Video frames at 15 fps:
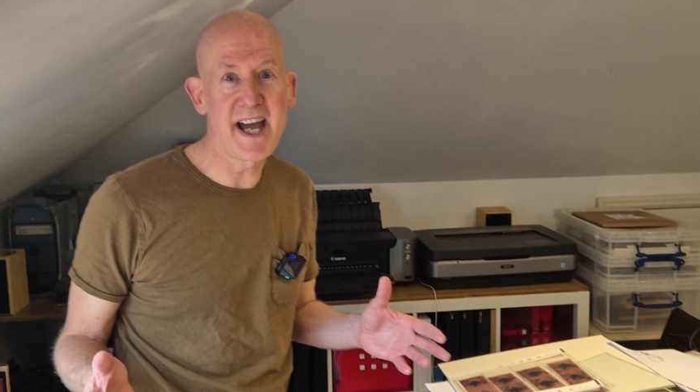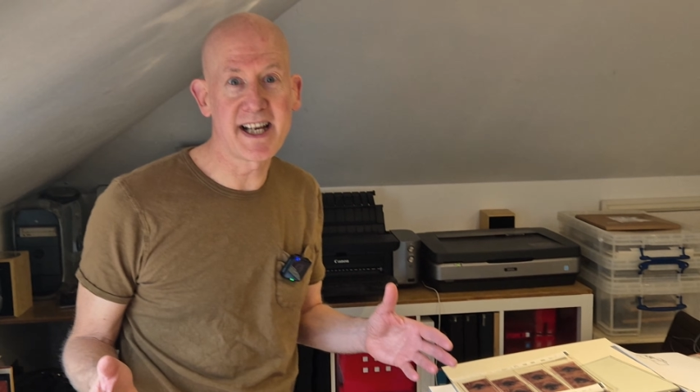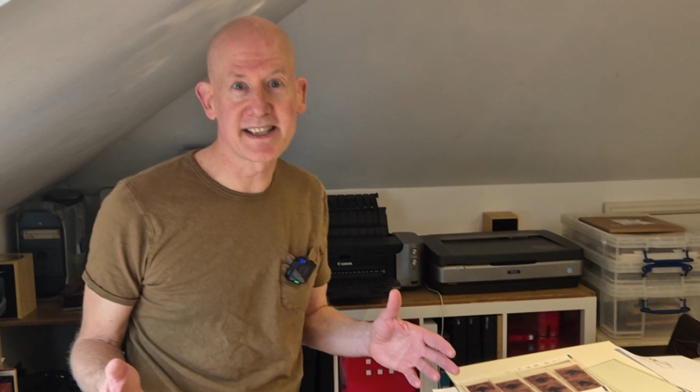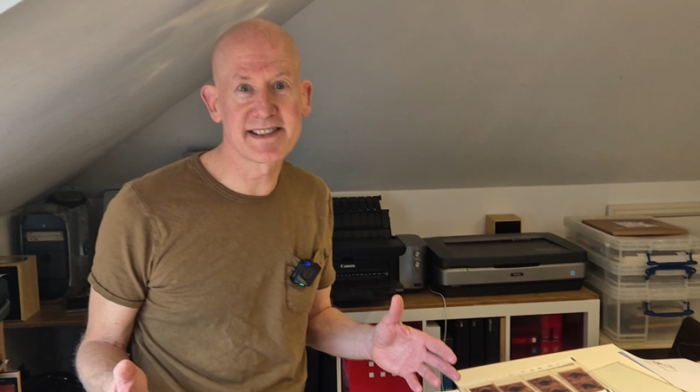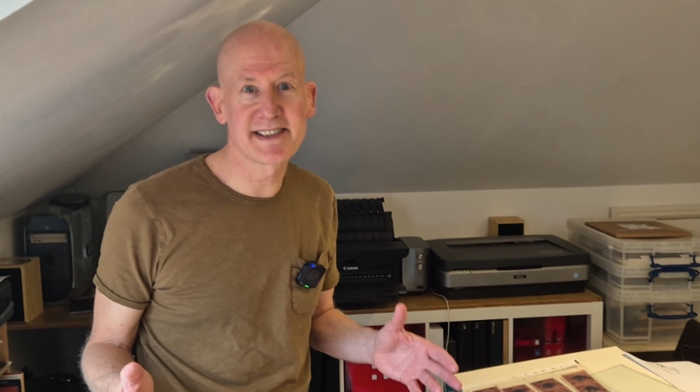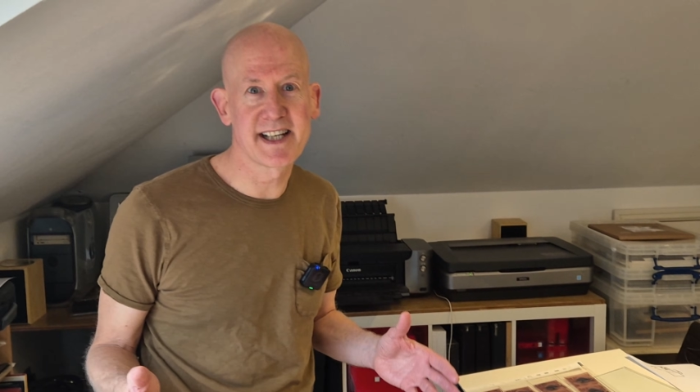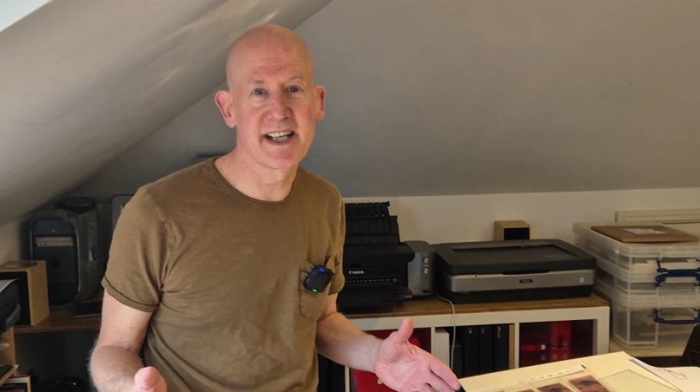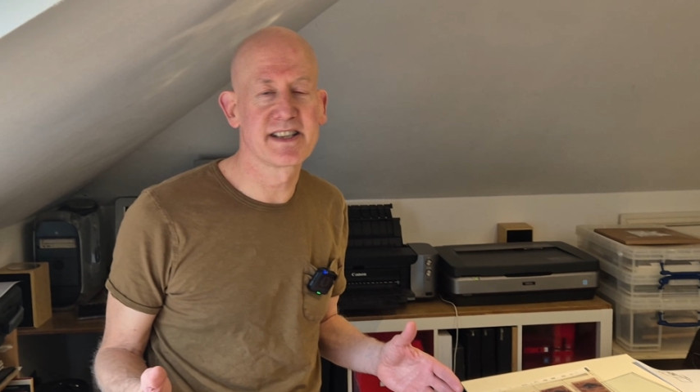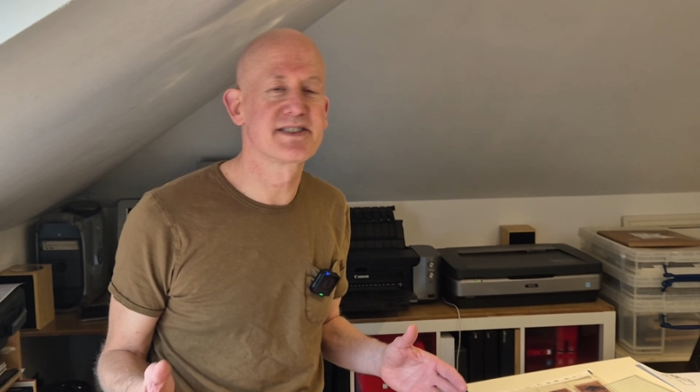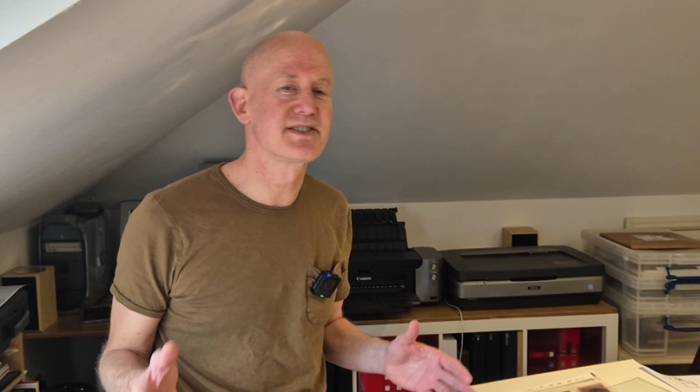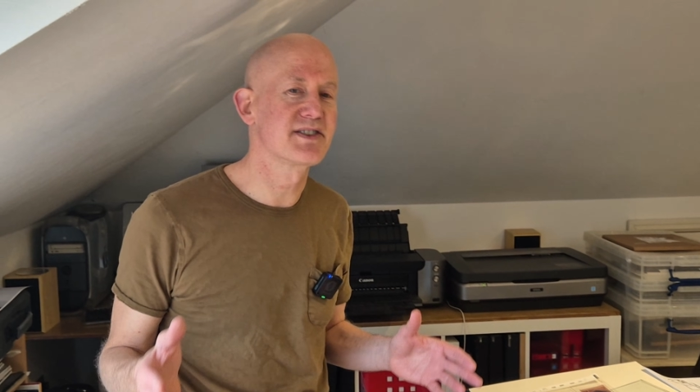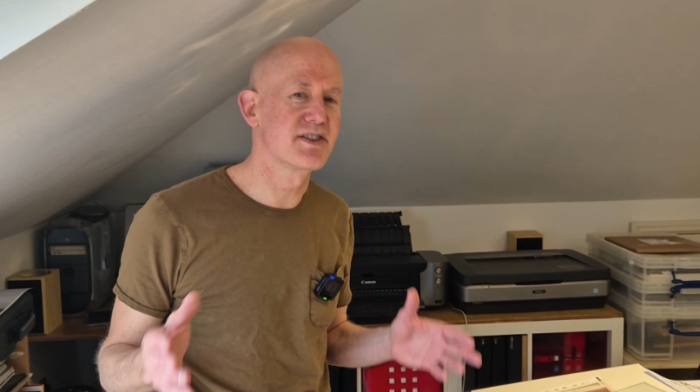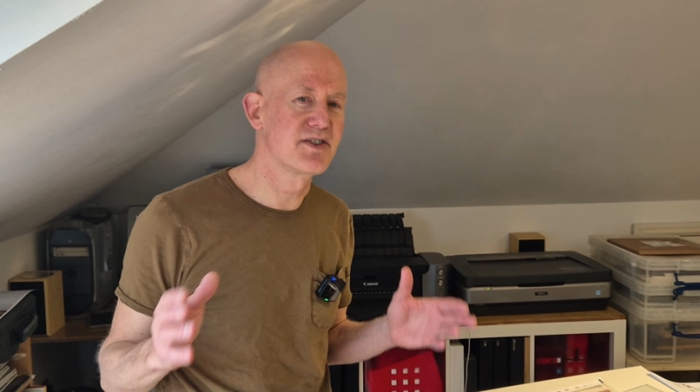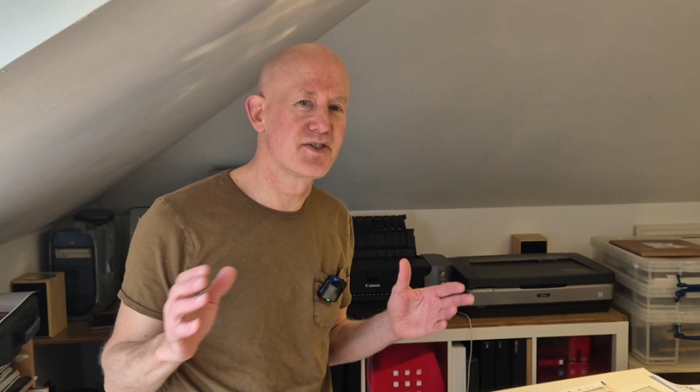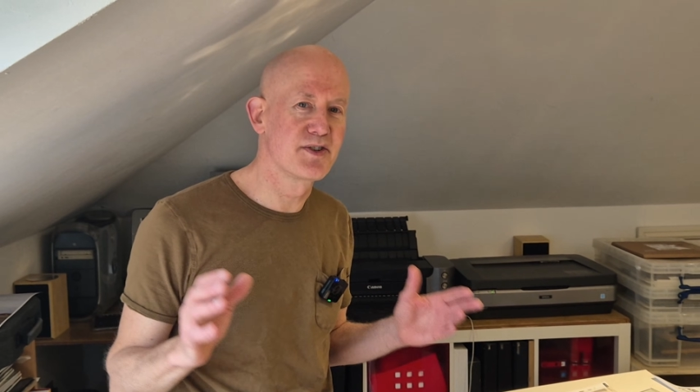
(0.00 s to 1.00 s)

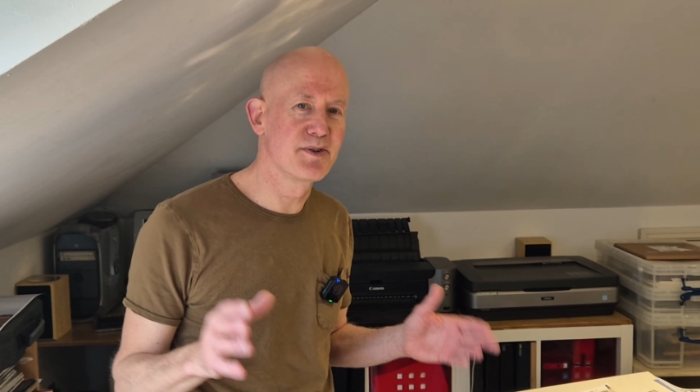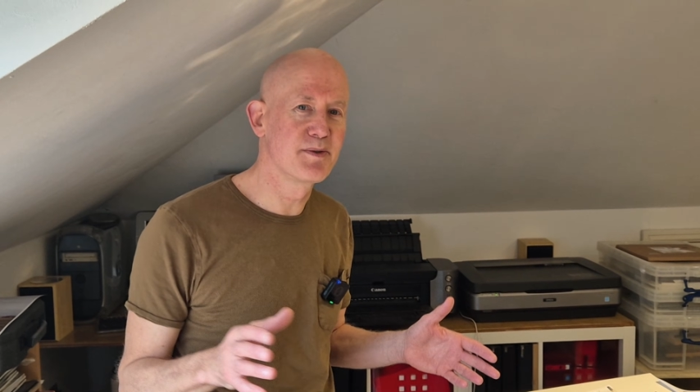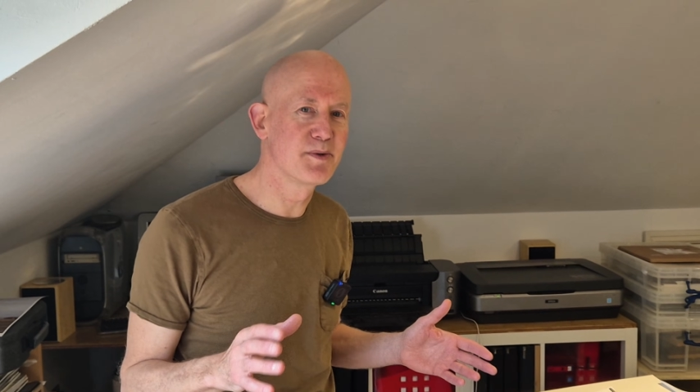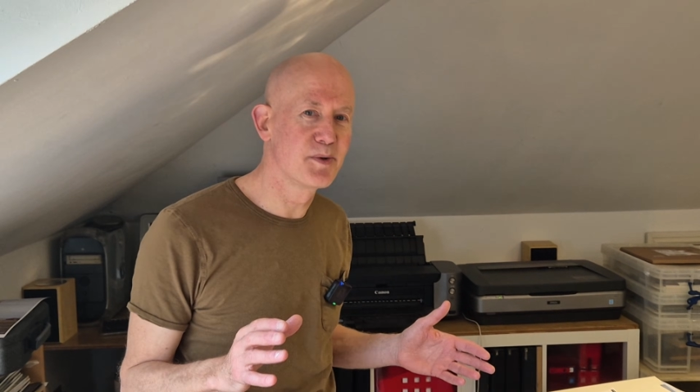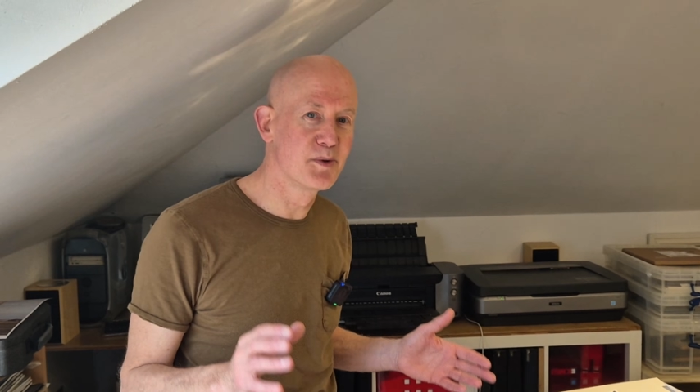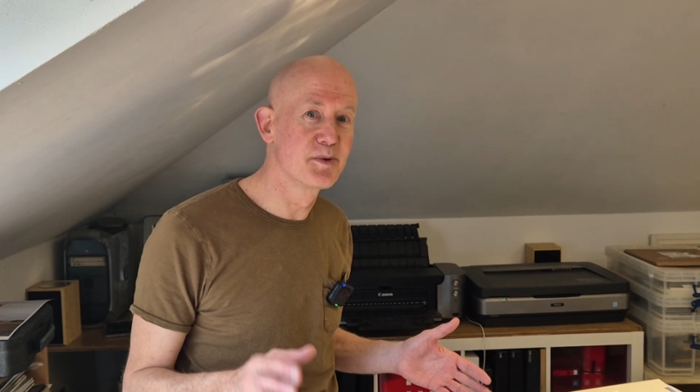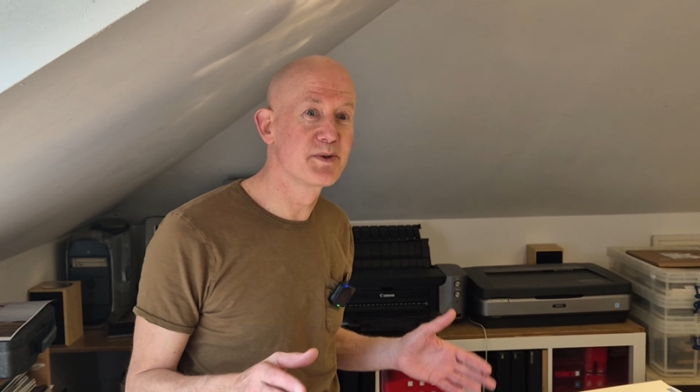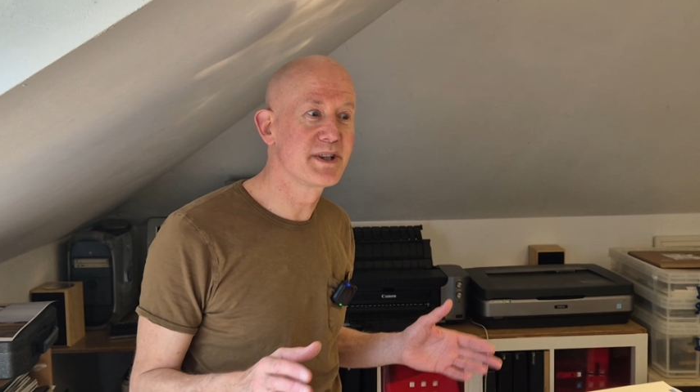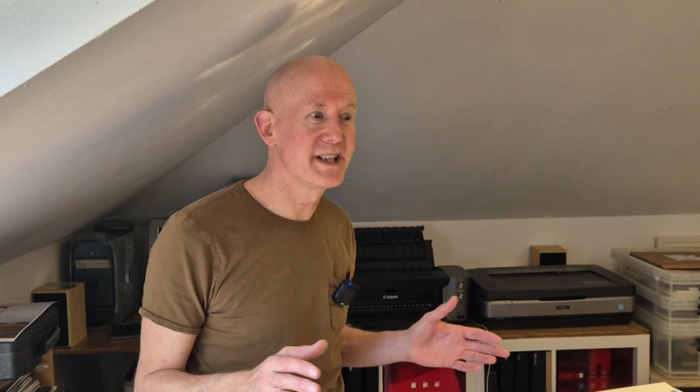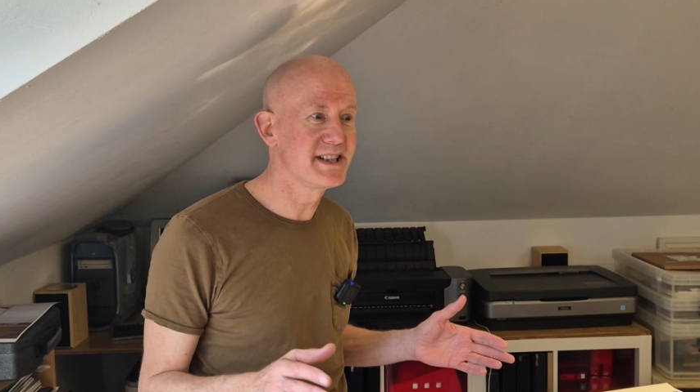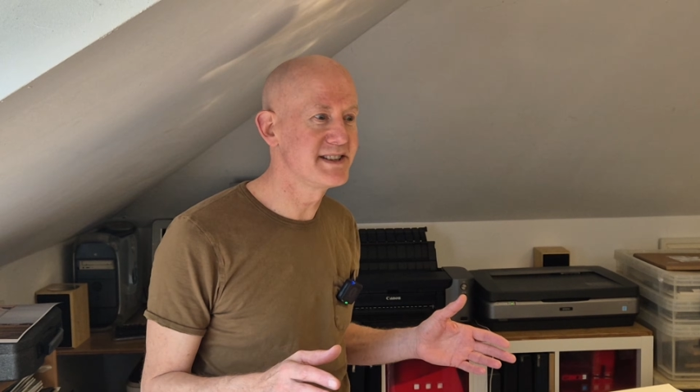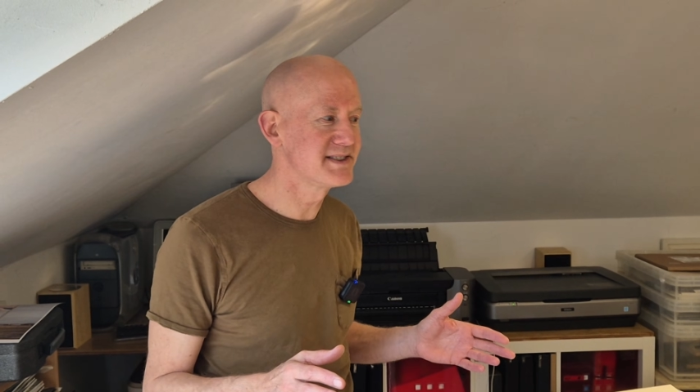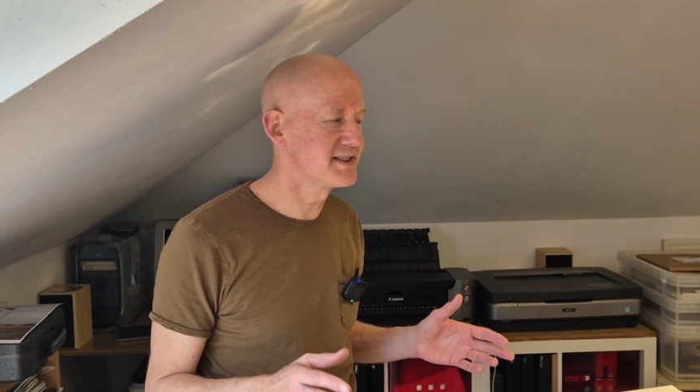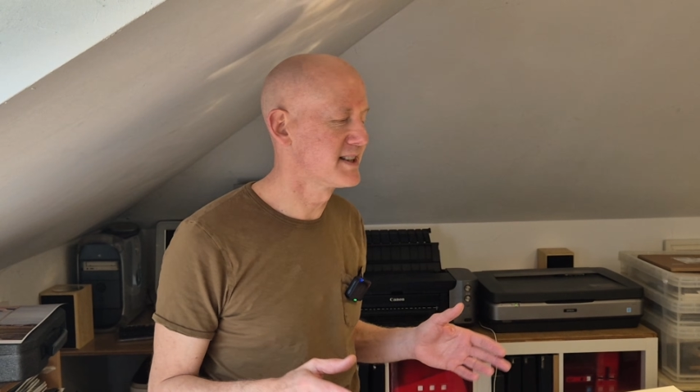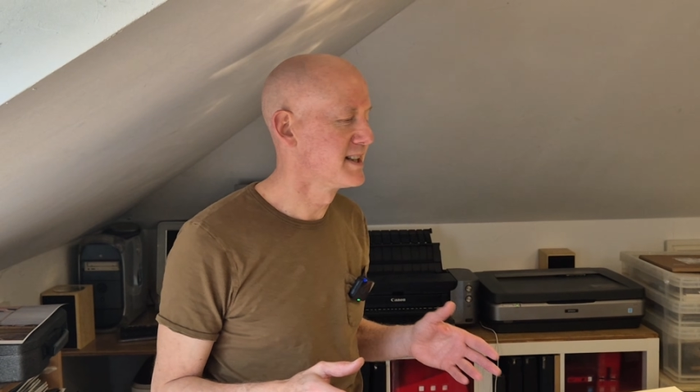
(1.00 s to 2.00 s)
access to all
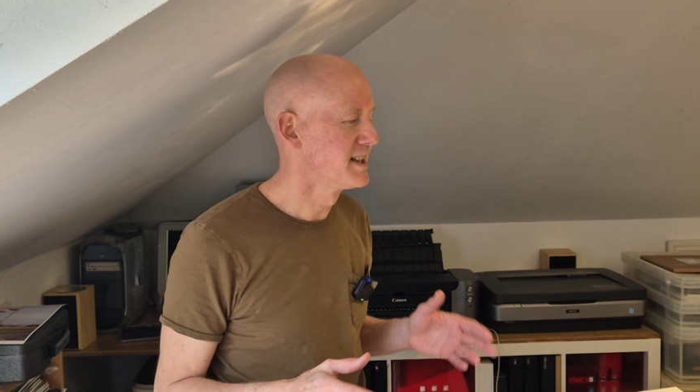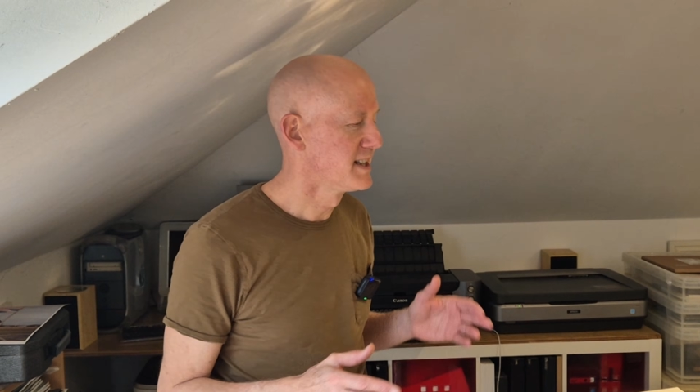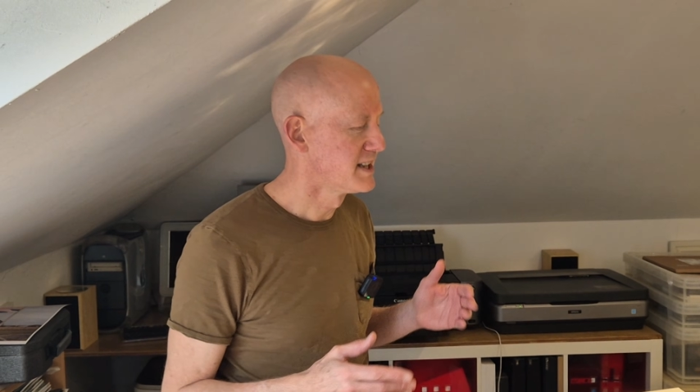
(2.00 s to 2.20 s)
these